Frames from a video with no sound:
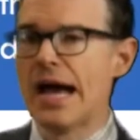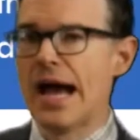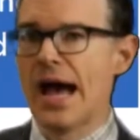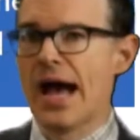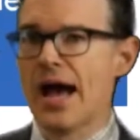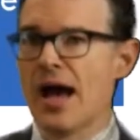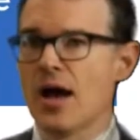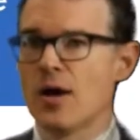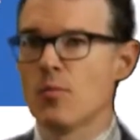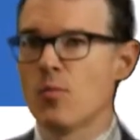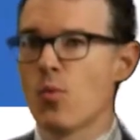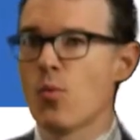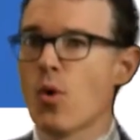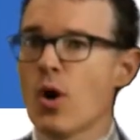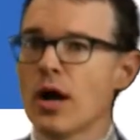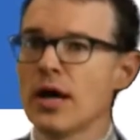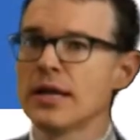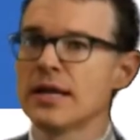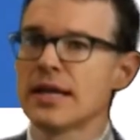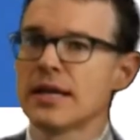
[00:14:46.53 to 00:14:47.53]

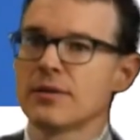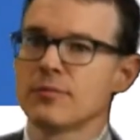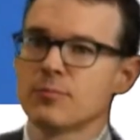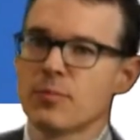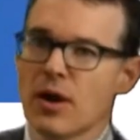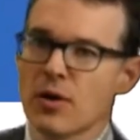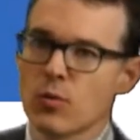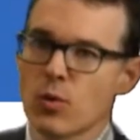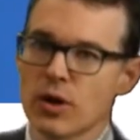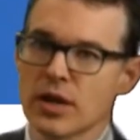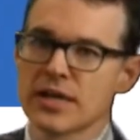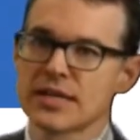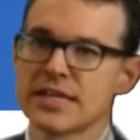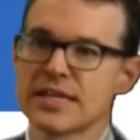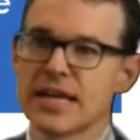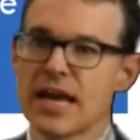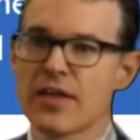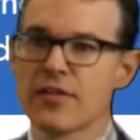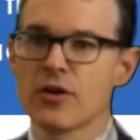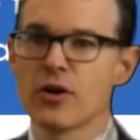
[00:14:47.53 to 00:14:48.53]
One, by working
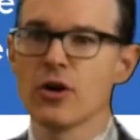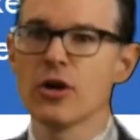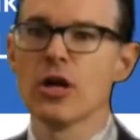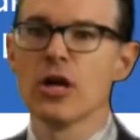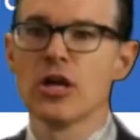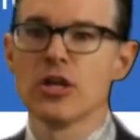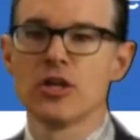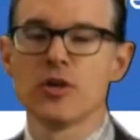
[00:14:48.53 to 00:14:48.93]
together,